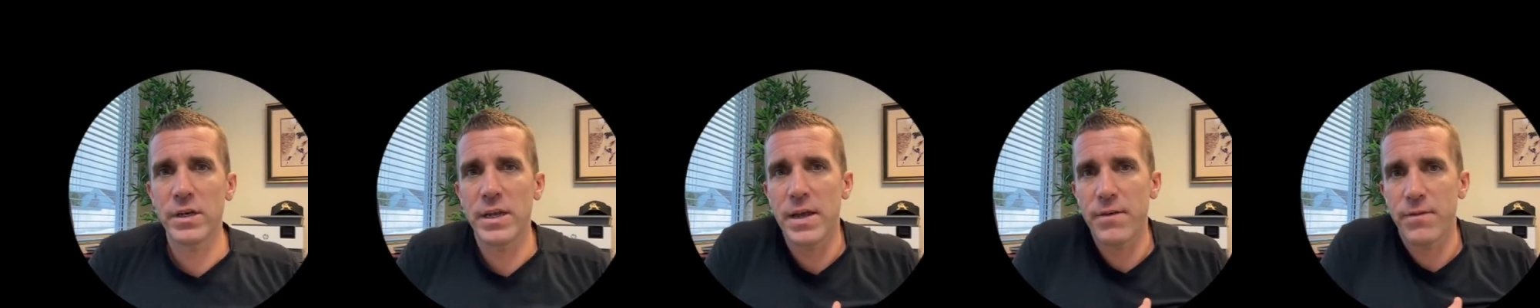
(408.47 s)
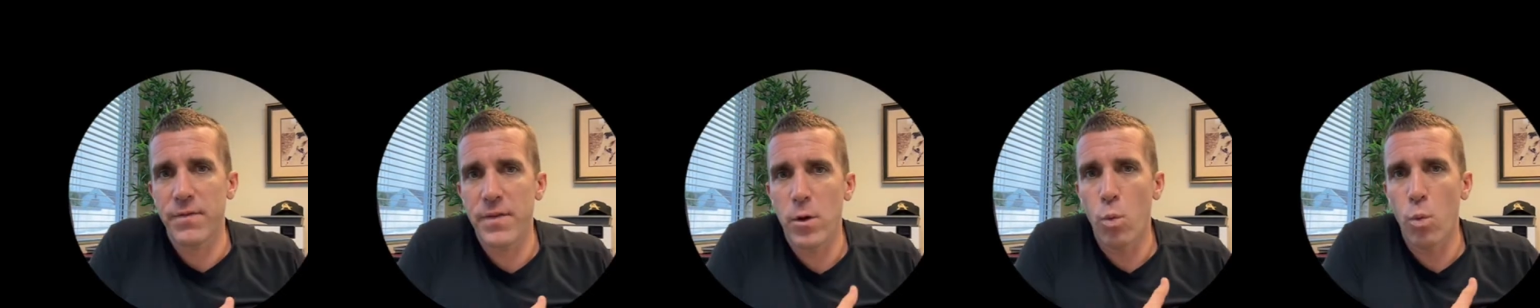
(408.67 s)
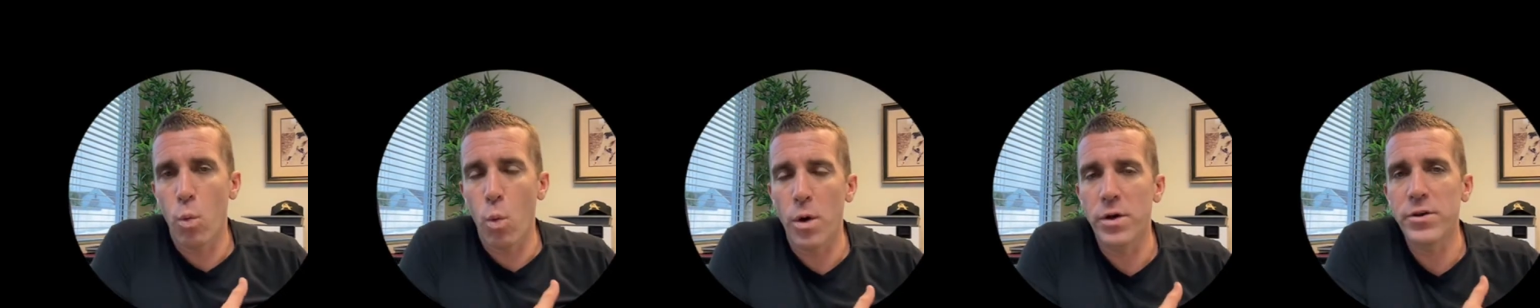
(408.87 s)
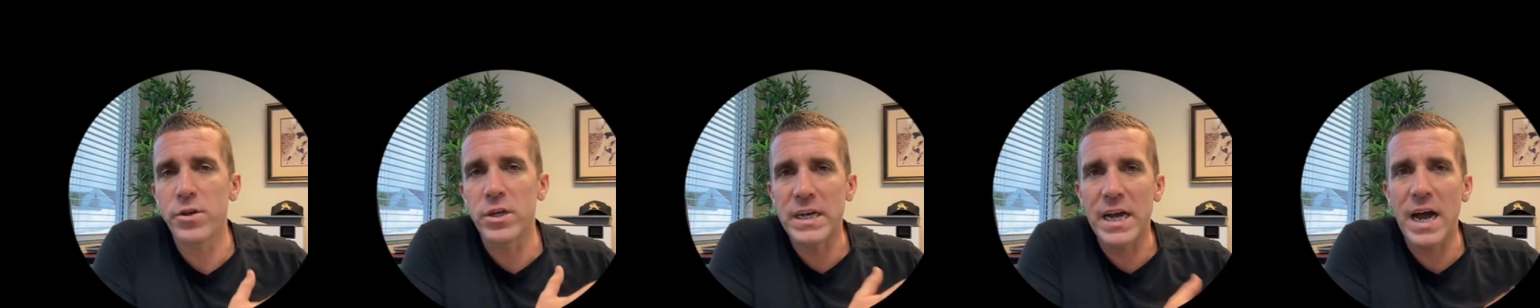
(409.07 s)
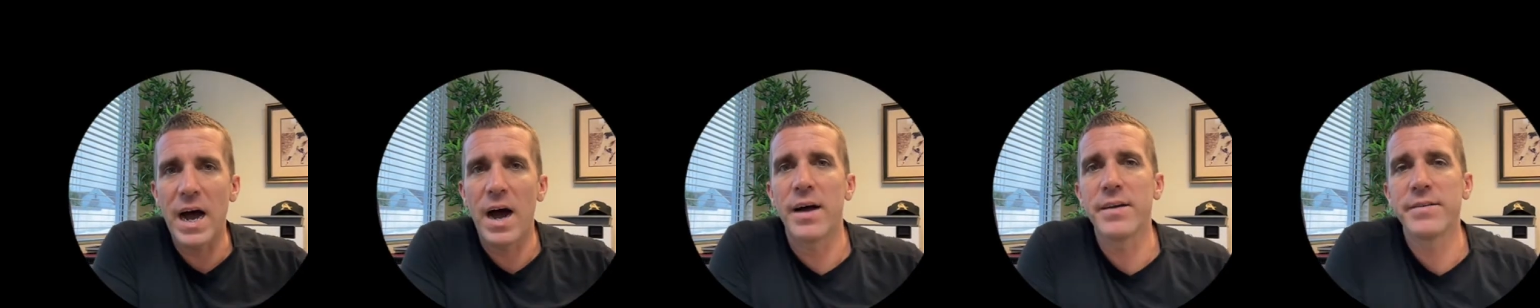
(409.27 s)
if they want to
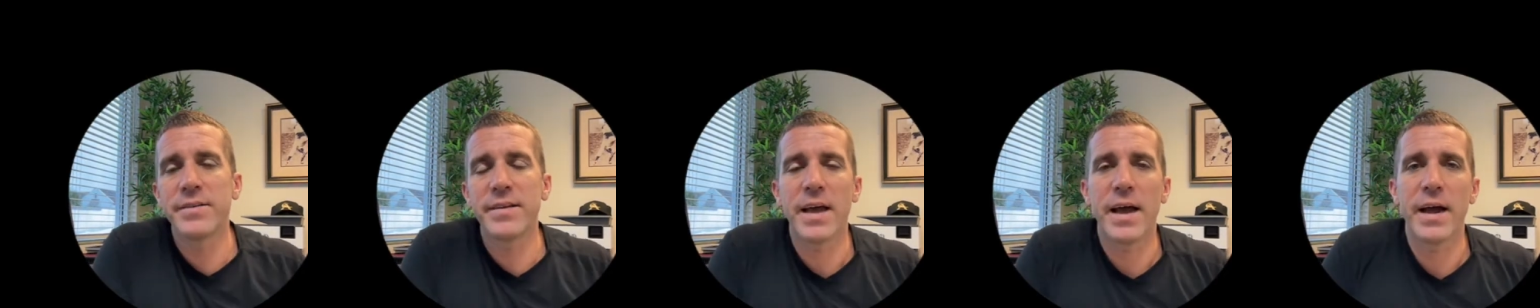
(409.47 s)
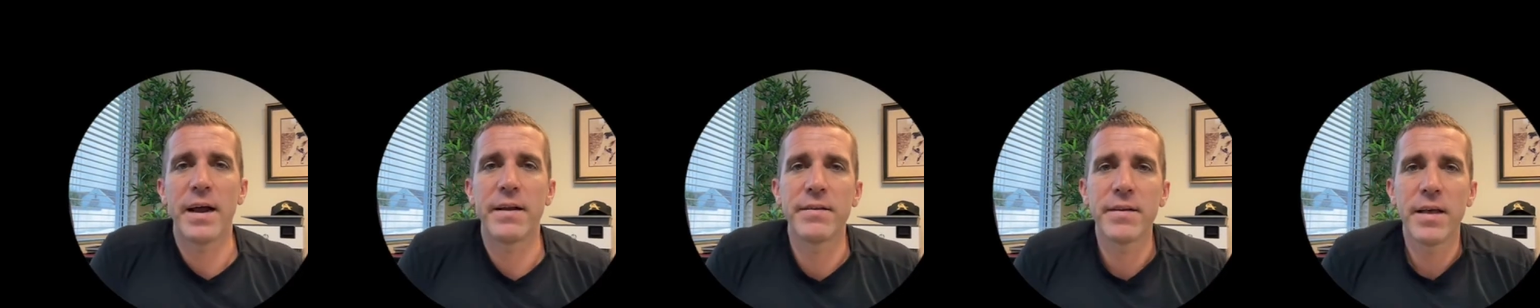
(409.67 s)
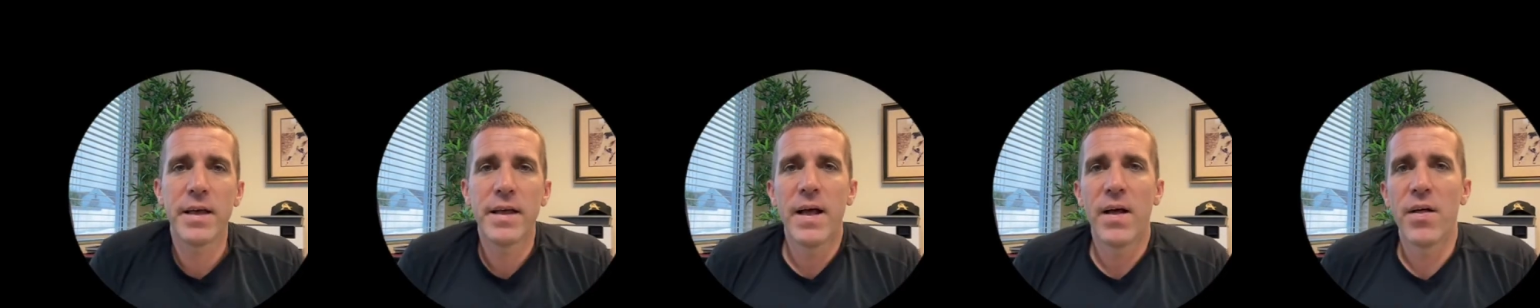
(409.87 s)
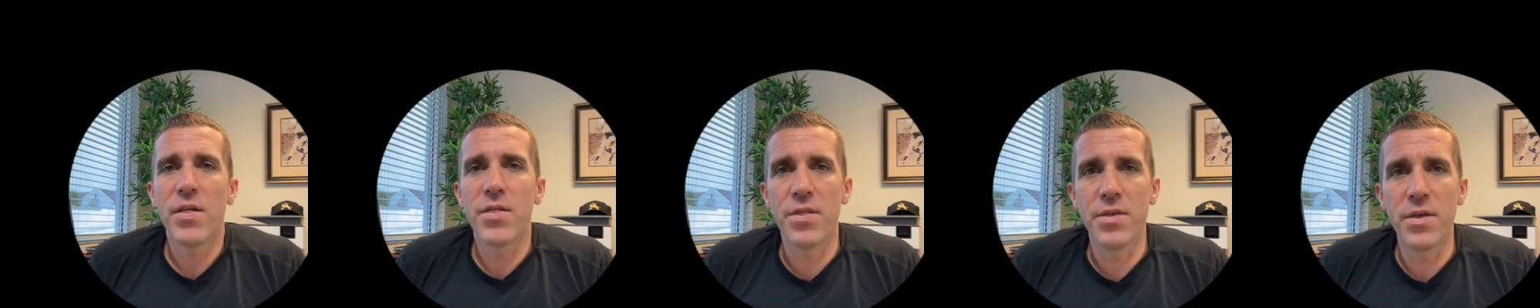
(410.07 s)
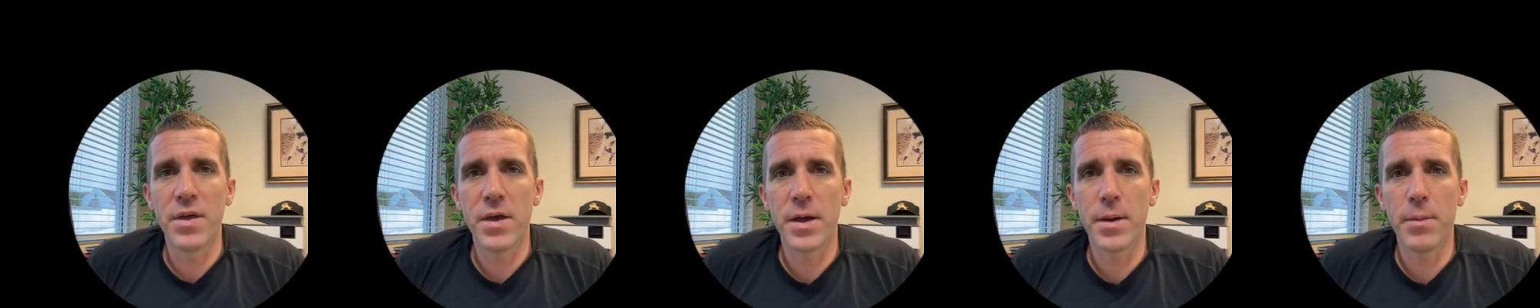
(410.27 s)
contact
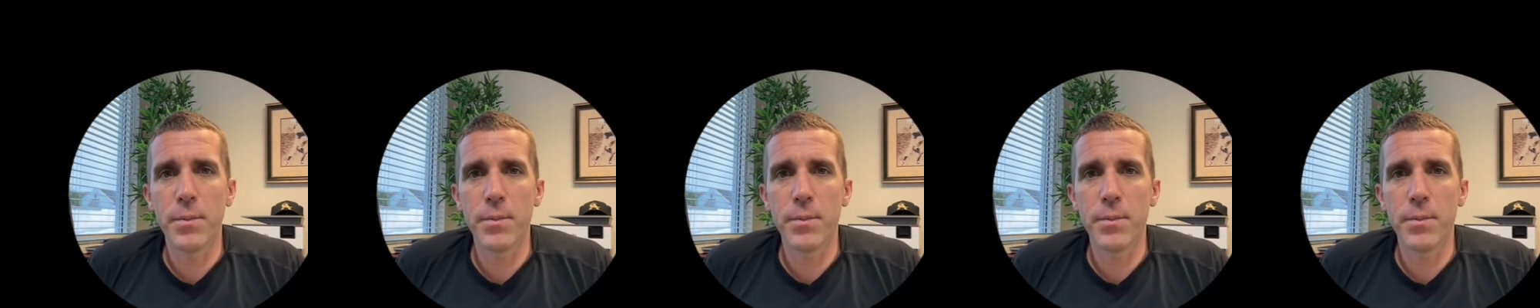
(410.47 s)
them,